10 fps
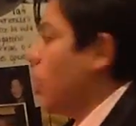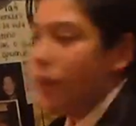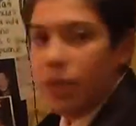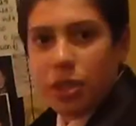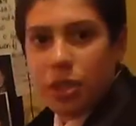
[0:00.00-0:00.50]

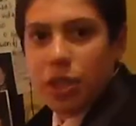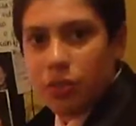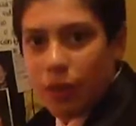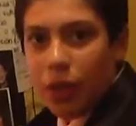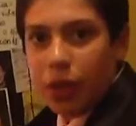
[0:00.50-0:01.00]
obviously is
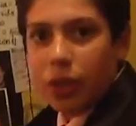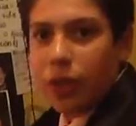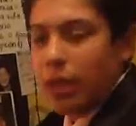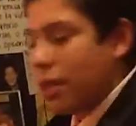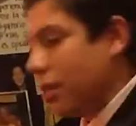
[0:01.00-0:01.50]
volatile,
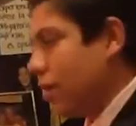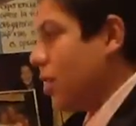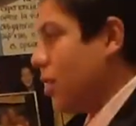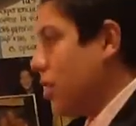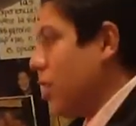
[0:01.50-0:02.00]
and it,
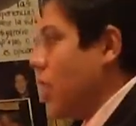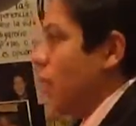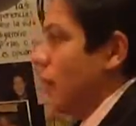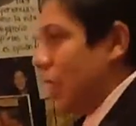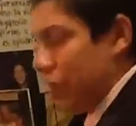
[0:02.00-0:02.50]

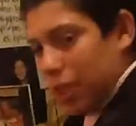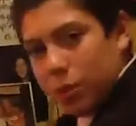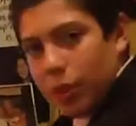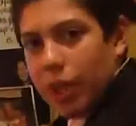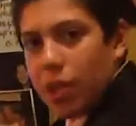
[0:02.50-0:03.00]
unless
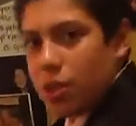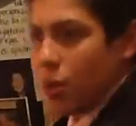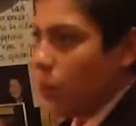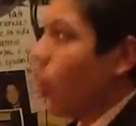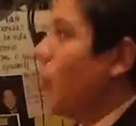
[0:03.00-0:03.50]
we get into
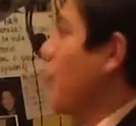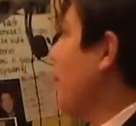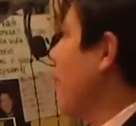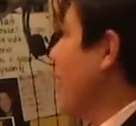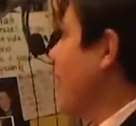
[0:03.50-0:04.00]
a war with
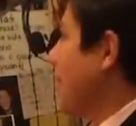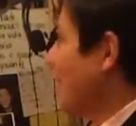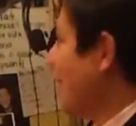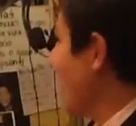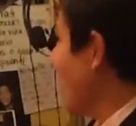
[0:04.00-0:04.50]
Iran or
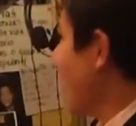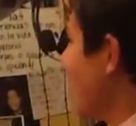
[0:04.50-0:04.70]
something,